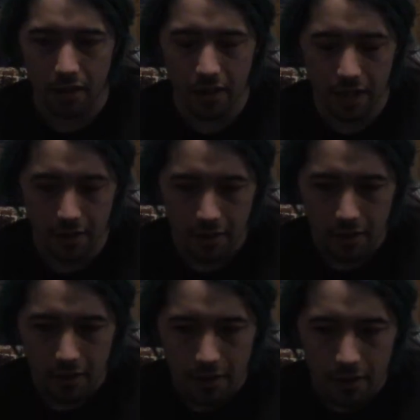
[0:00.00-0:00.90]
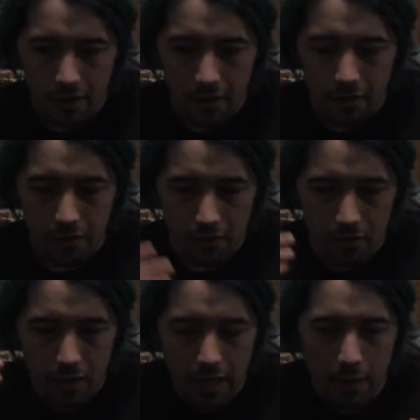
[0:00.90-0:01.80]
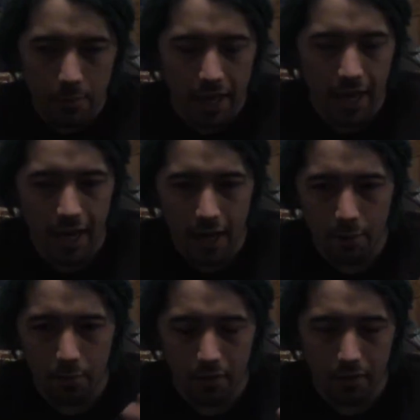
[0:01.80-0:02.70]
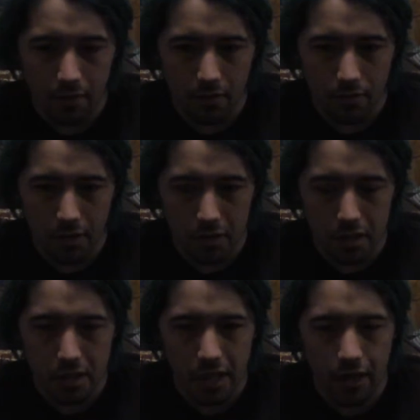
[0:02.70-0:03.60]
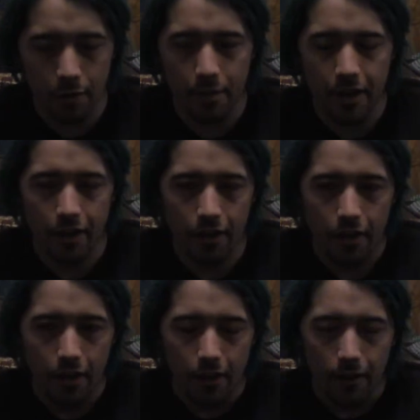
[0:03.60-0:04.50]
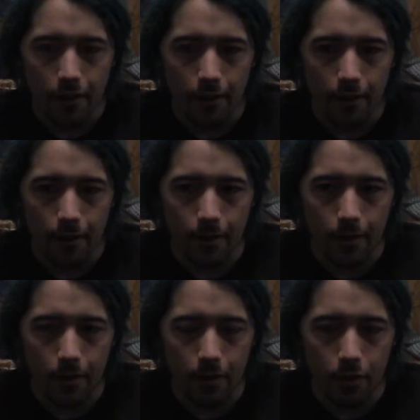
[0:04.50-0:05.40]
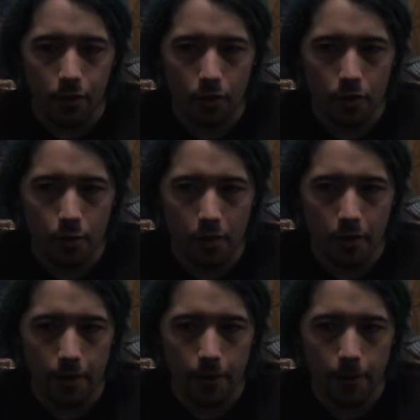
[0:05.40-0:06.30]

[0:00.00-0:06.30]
that Team Cap versus Iron Man are going to be